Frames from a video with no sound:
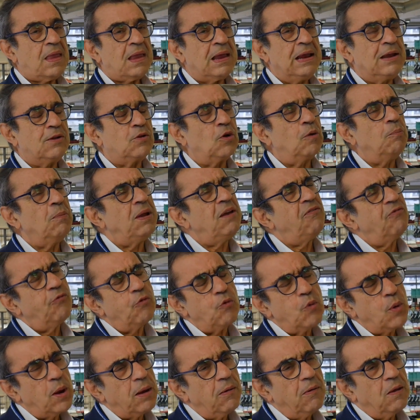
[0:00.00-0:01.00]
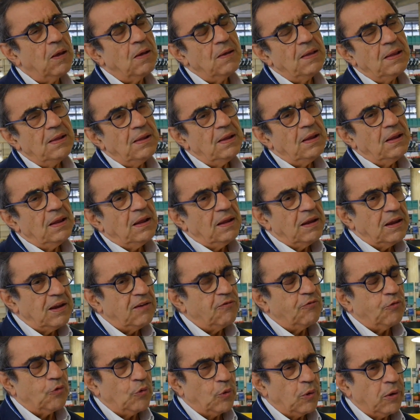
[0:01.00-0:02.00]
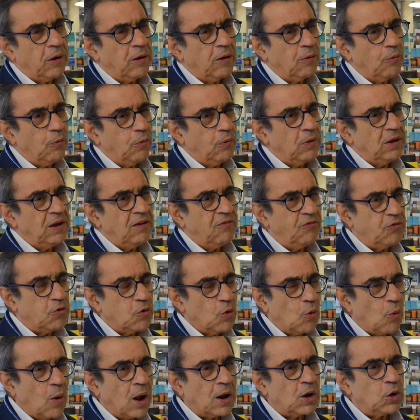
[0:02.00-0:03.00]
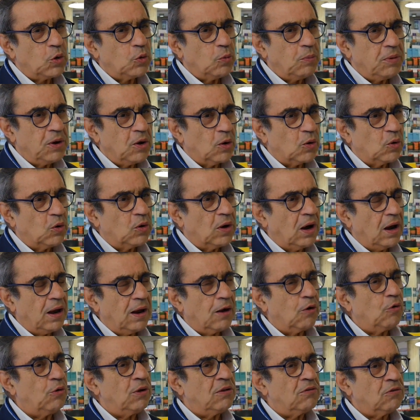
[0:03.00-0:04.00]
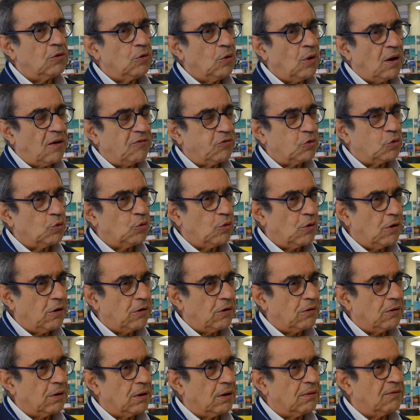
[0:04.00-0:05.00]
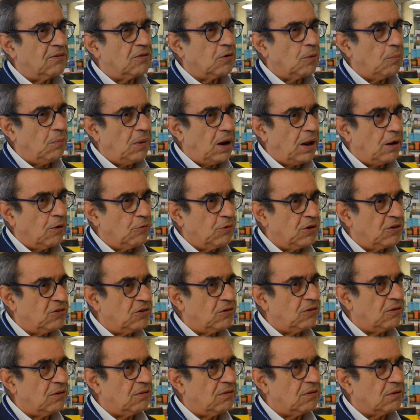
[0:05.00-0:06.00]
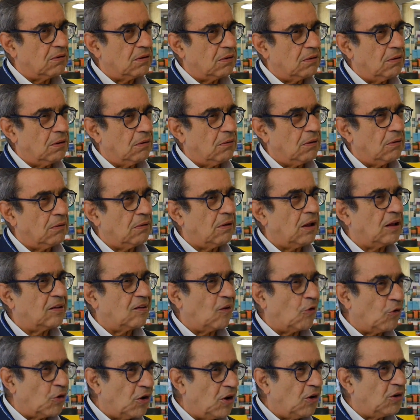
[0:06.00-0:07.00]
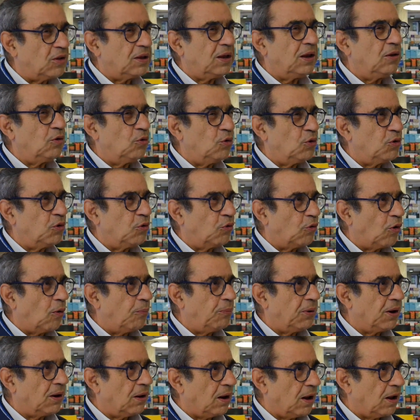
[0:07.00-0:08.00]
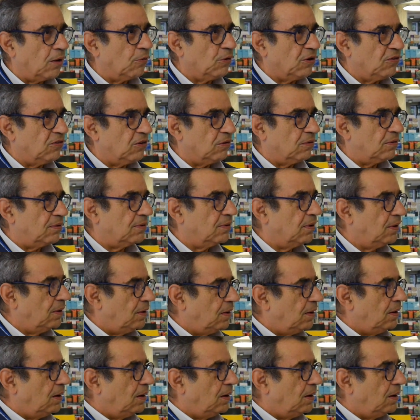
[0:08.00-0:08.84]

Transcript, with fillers: He told me if we, if we, if you want to be a good linguist, you have to learn some languages uh, that are not Indo-European languages.